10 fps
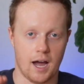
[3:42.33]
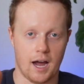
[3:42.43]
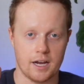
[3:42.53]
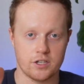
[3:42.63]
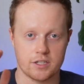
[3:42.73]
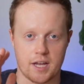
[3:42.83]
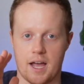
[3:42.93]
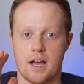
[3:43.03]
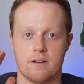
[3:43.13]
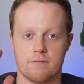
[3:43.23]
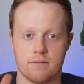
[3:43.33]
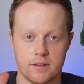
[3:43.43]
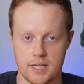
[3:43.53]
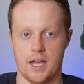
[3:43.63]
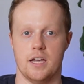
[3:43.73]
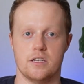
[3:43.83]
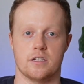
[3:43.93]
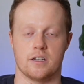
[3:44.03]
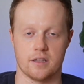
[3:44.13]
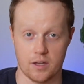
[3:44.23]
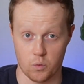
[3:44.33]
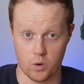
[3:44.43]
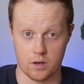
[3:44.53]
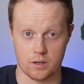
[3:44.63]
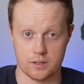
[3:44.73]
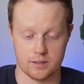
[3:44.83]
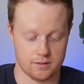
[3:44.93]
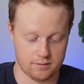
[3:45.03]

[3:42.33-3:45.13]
I just have the agent that works.